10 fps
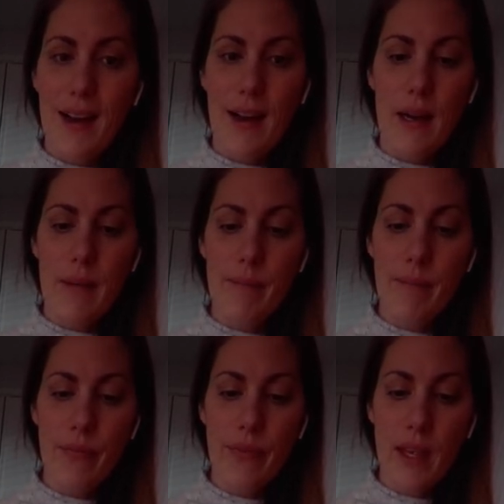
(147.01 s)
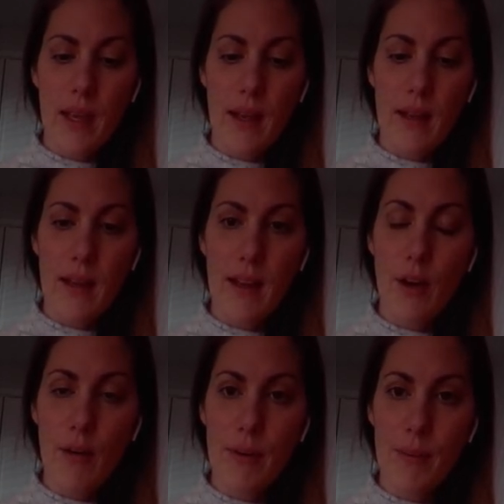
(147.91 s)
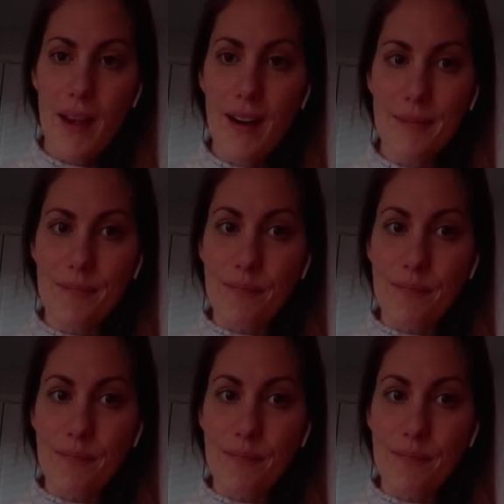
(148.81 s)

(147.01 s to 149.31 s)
And go from there.